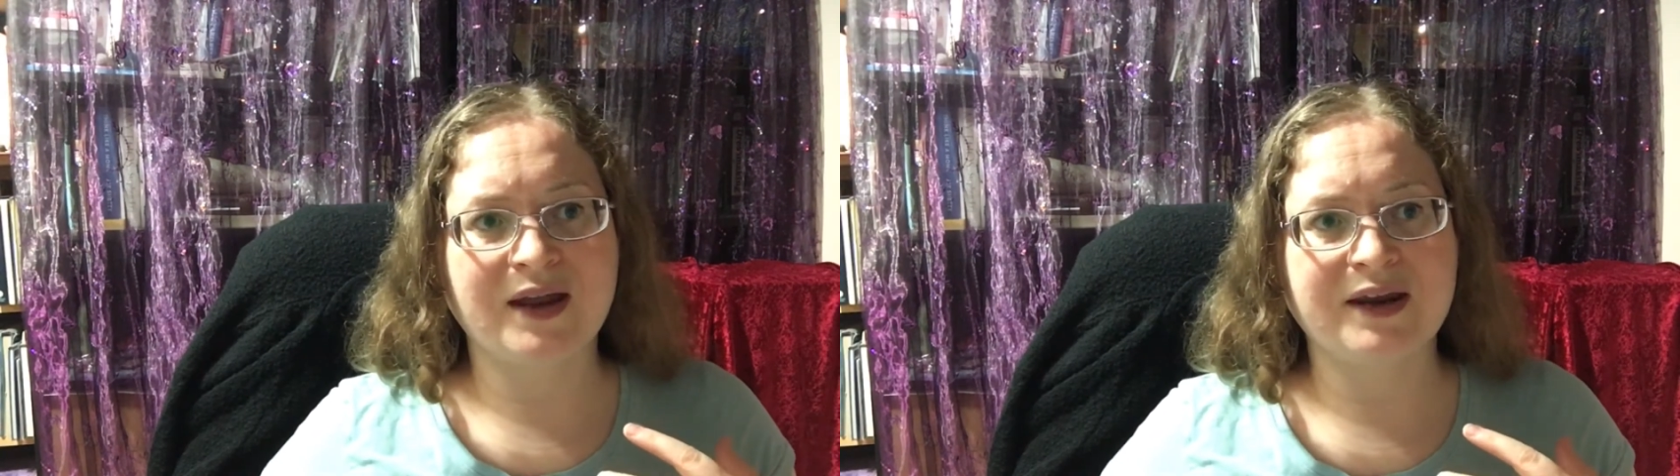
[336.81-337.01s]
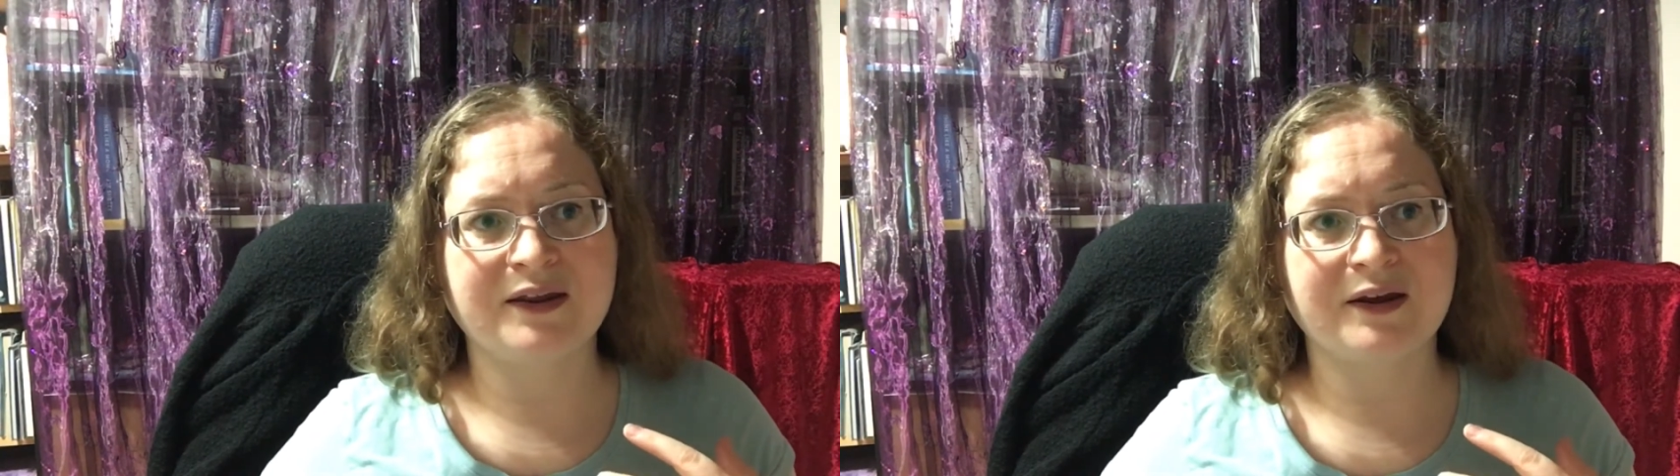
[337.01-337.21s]

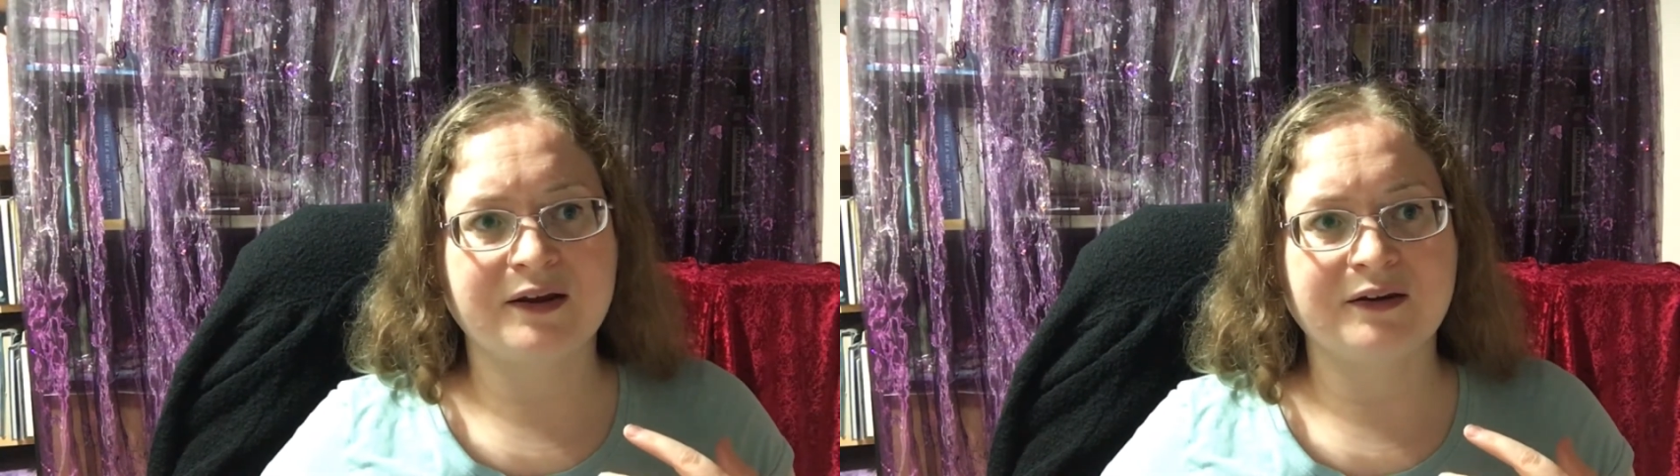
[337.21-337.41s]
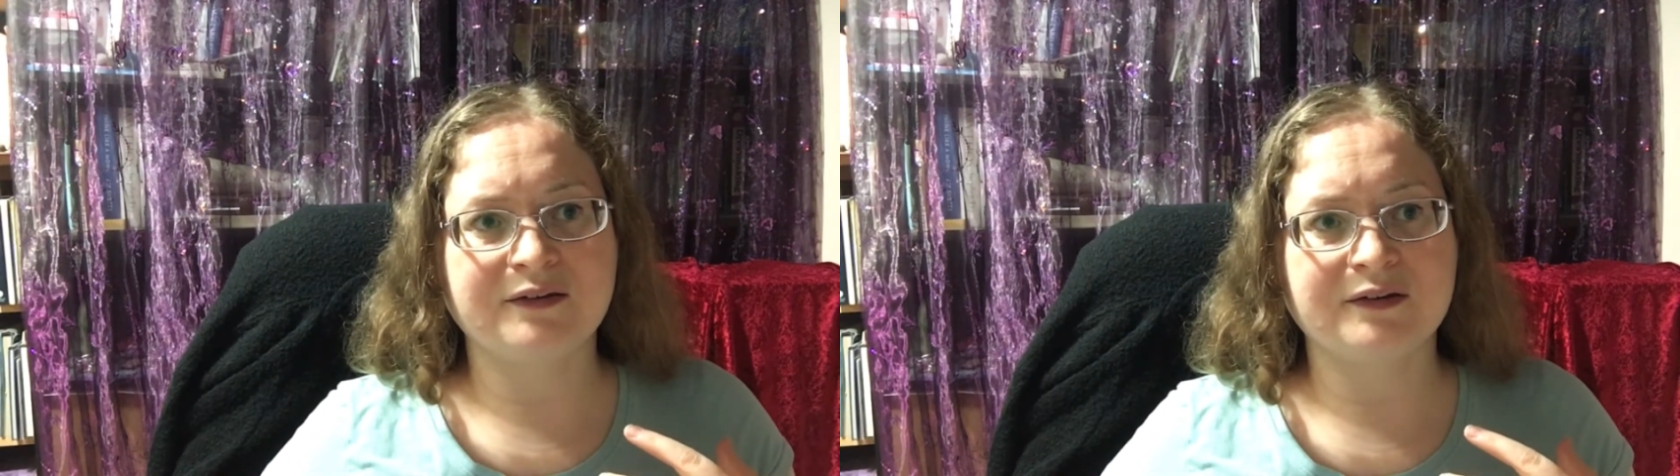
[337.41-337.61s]
any
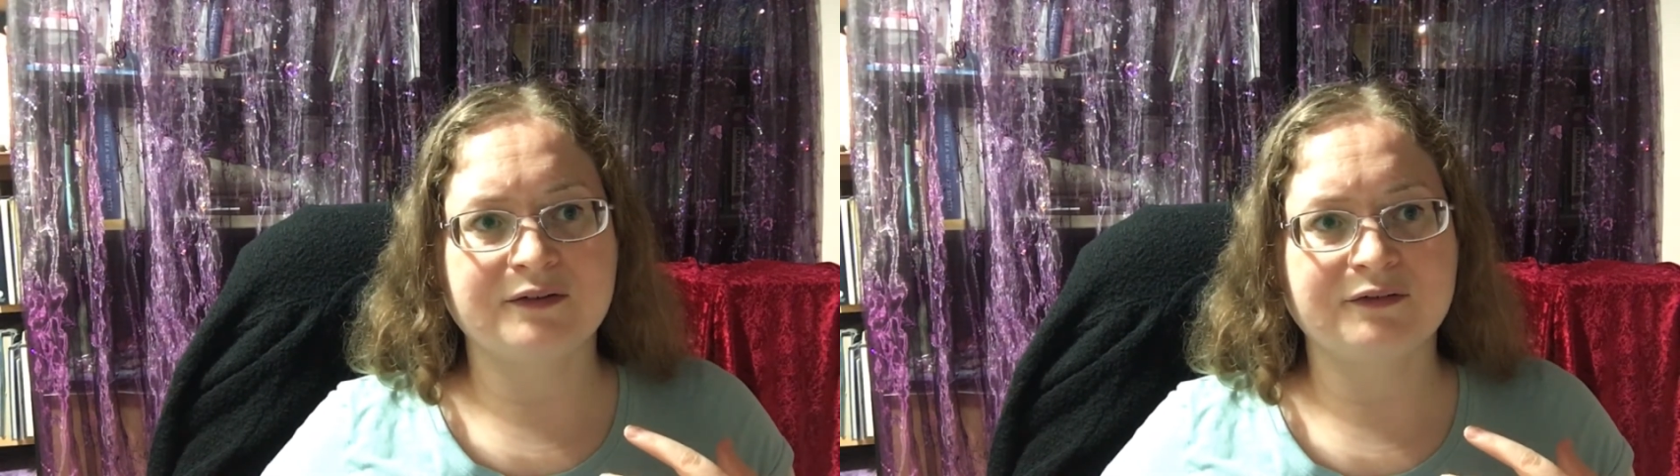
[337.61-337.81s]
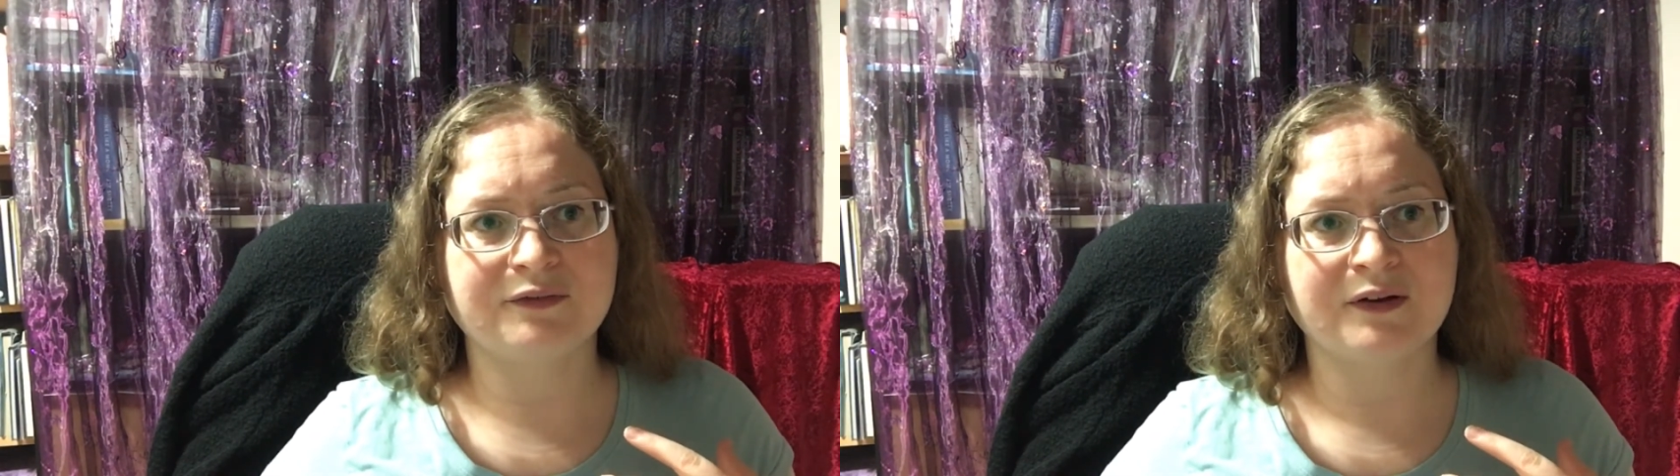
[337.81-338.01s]
kind
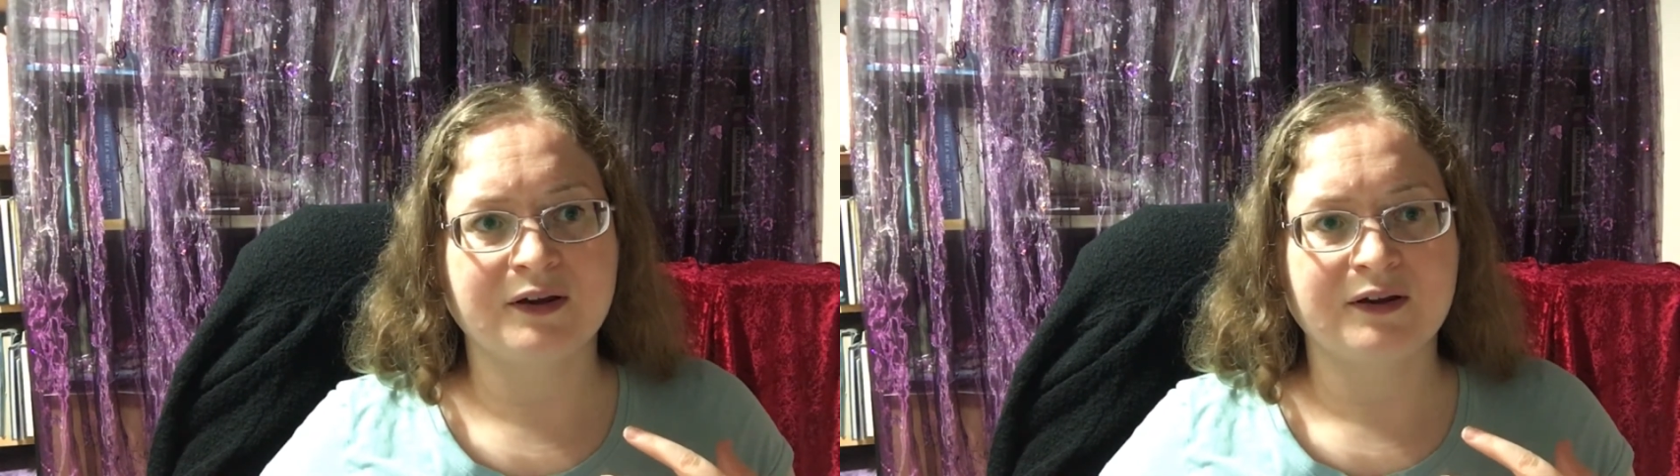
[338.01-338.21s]
of